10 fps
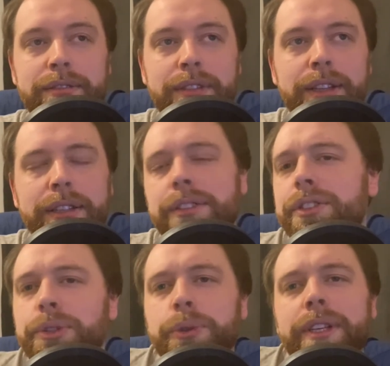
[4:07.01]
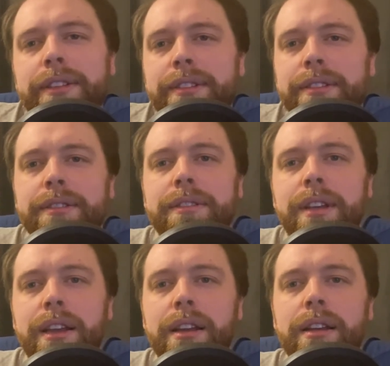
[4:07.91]
I think it's 2 weeks.
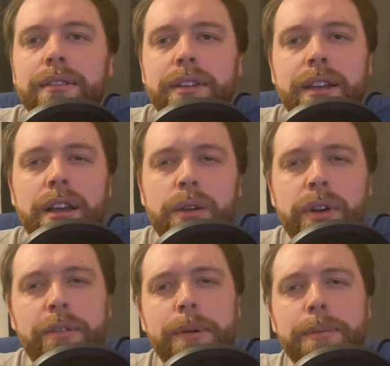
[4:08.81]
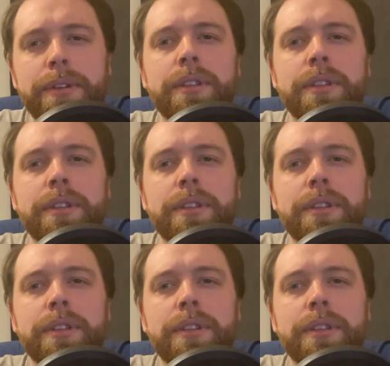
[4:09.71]
I can't quite remember.